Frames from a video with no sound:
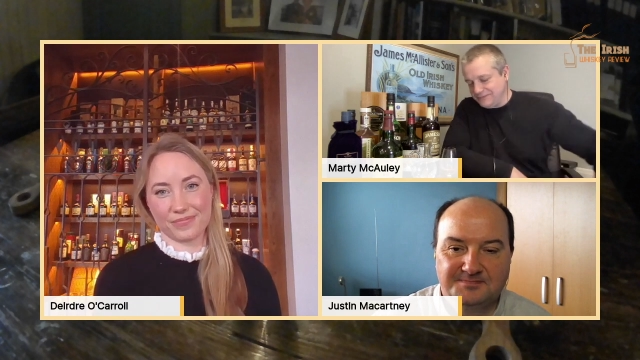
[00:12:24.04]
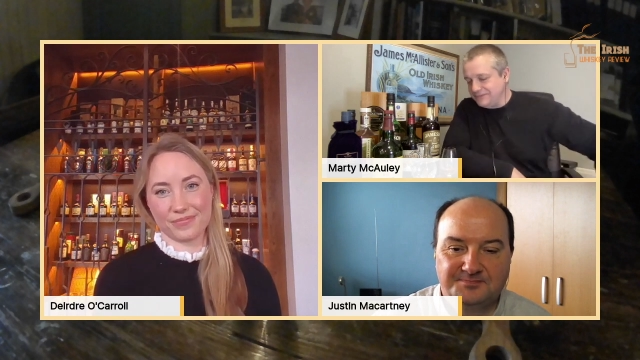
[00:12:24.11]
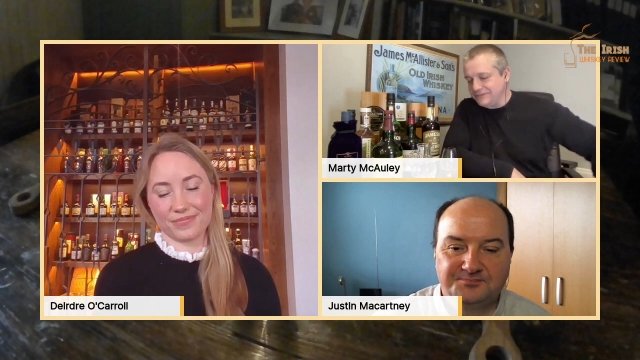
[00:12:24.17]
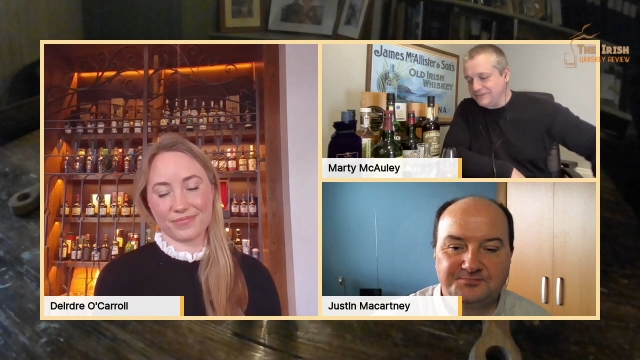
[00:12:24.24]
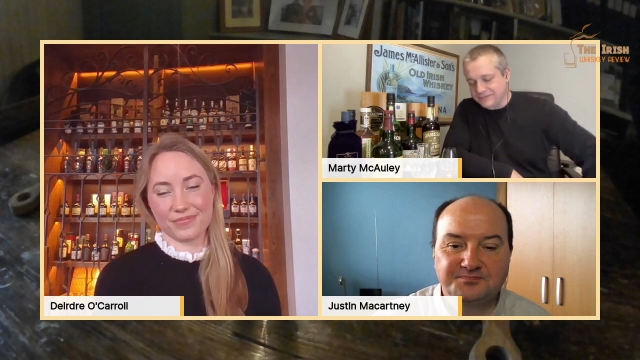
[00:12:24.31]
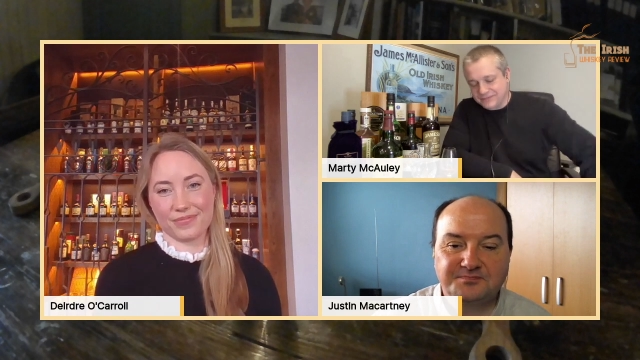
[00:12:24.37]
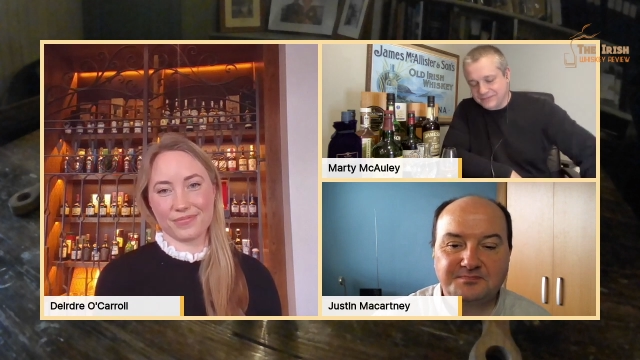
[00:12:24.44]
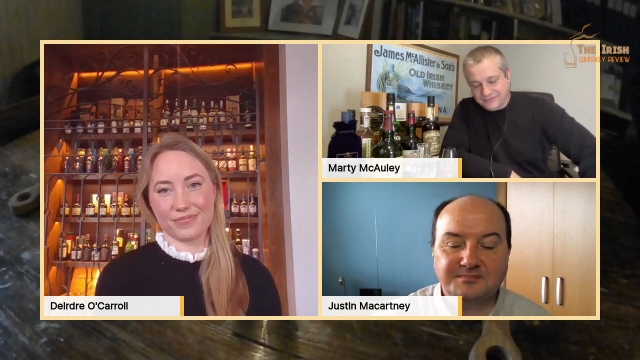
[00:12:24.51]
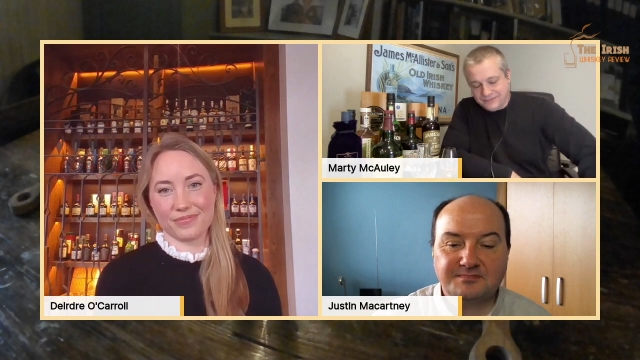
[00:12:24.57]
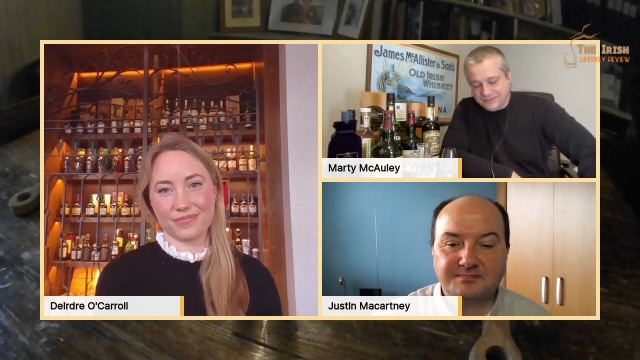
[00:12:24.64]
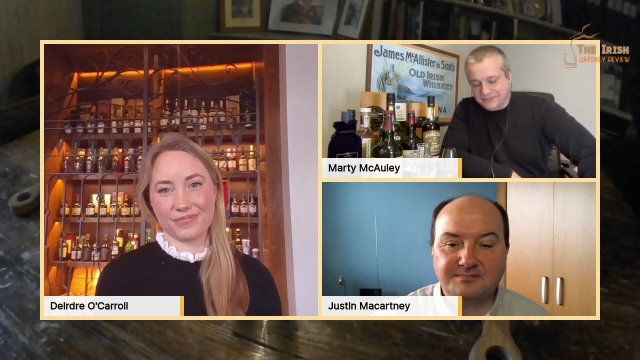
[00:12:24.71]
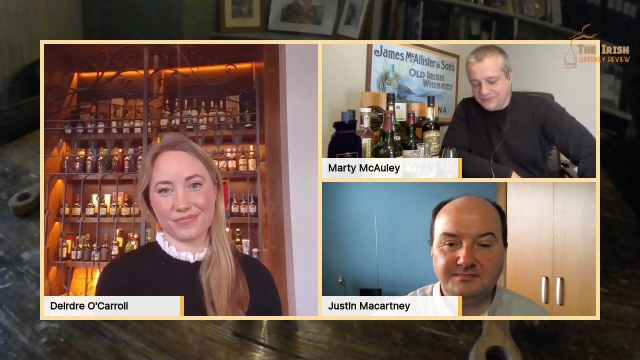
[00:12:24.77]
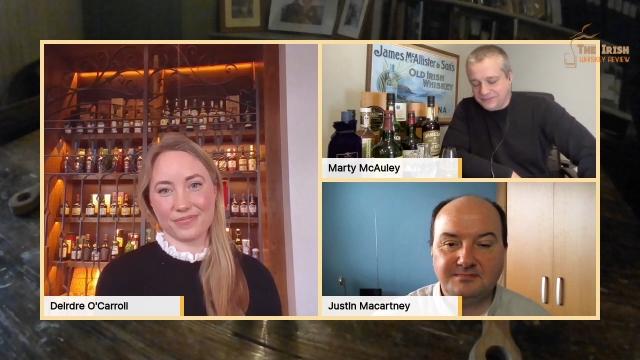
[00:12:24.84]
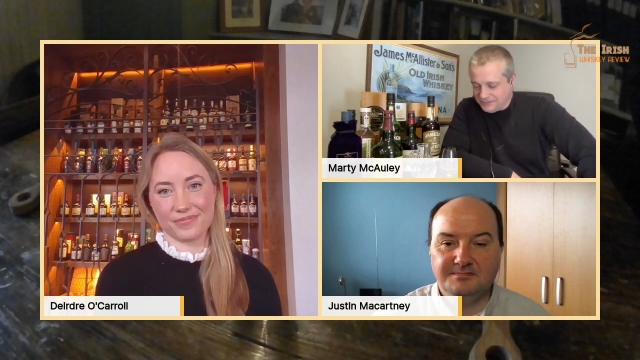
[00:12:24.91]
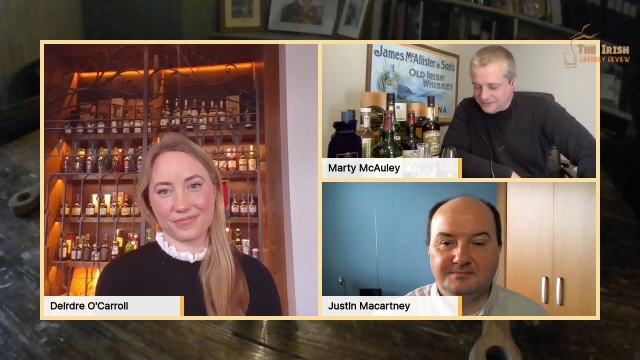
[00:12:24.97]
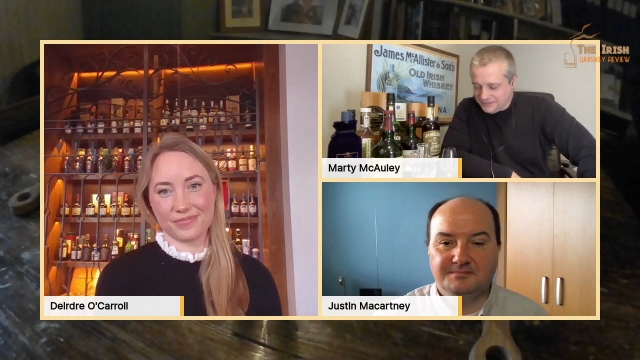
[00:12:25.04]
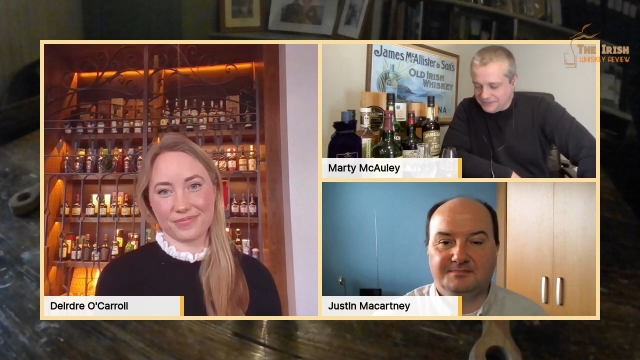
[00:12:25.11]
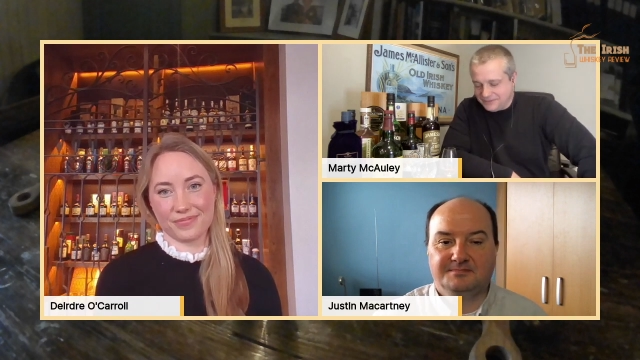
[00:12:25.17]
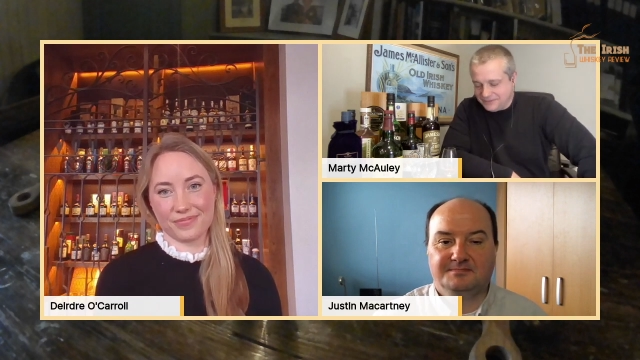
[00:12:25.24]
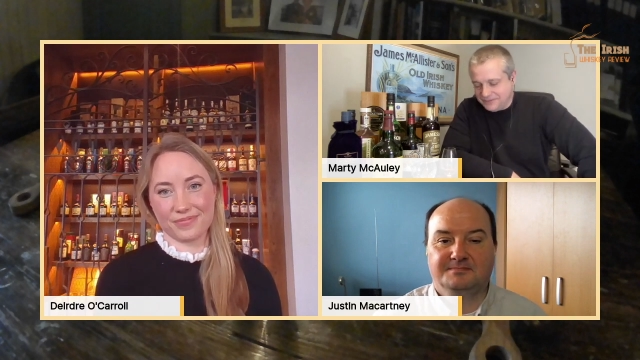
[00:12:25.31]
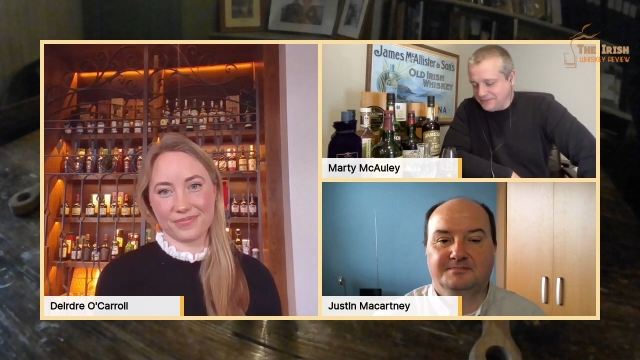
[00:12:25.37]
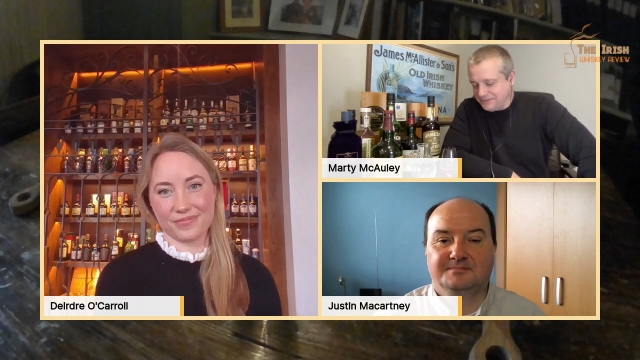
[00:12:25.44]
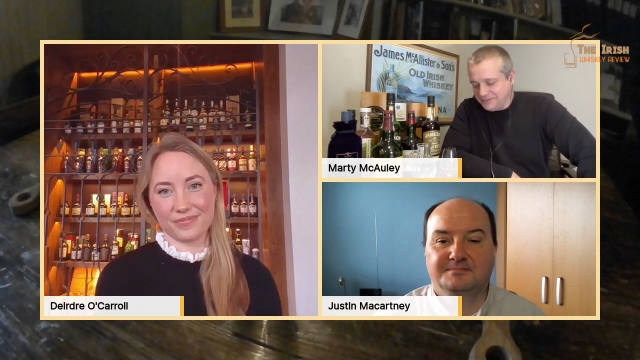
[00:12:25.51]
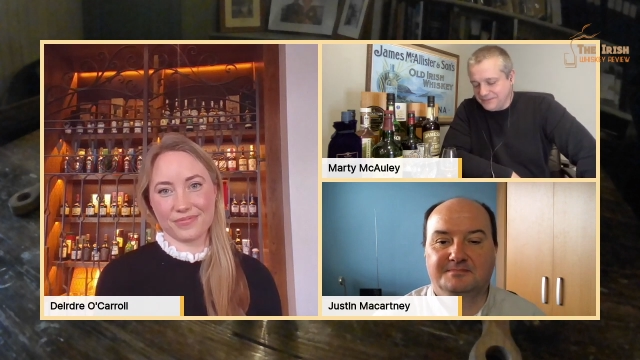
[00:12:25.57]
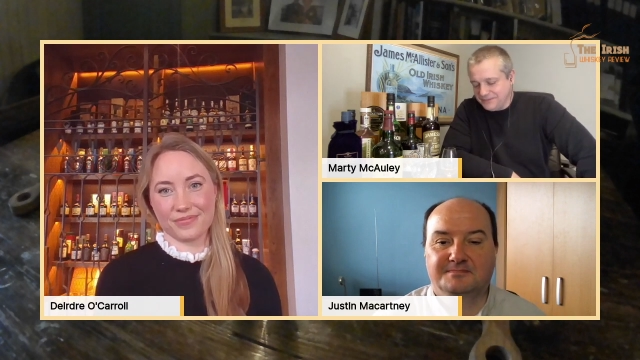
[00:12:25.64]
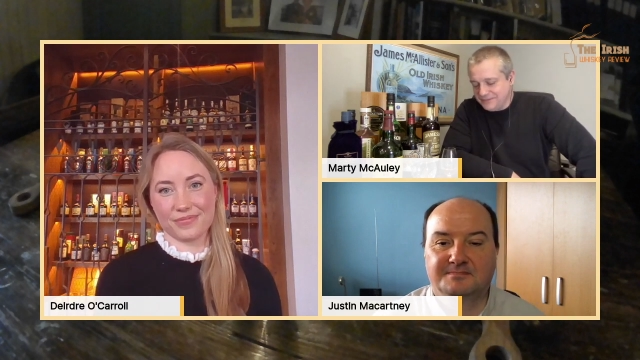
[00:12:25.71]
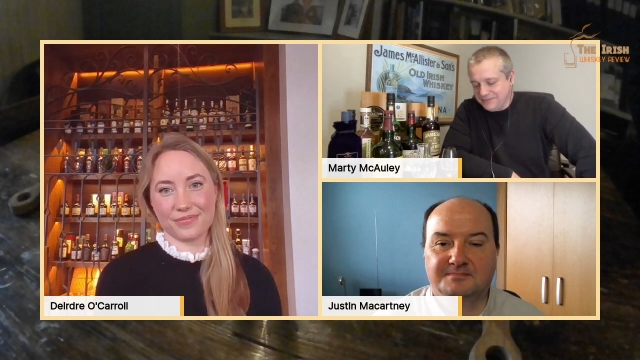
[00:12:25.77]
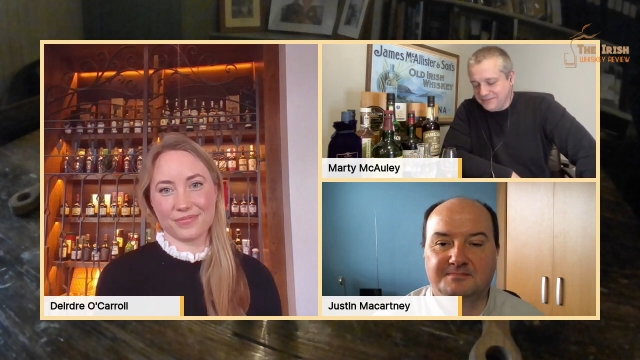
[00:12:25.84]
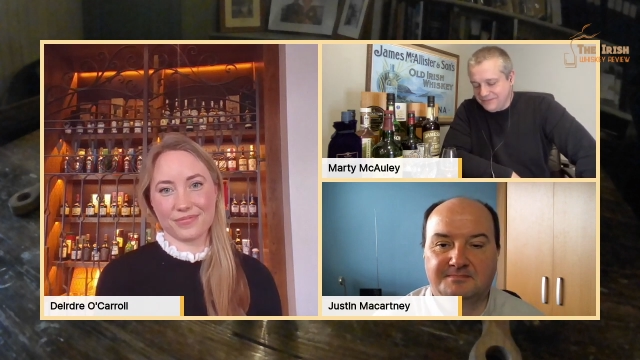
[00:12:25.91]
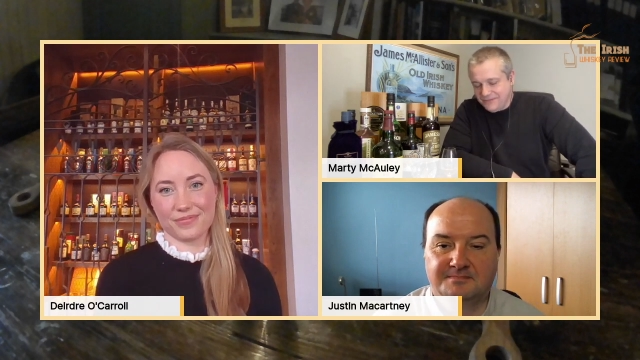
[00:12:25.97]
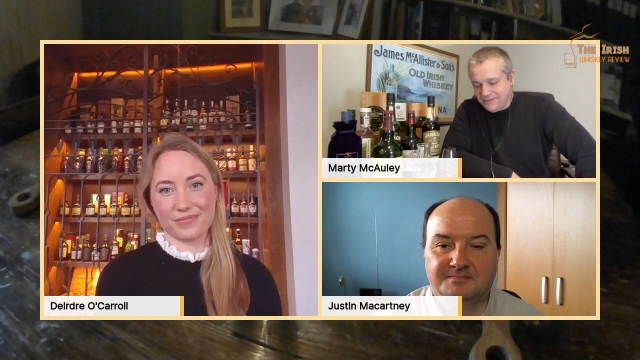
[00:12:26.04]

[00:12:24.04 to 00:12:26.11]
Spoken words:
(silence)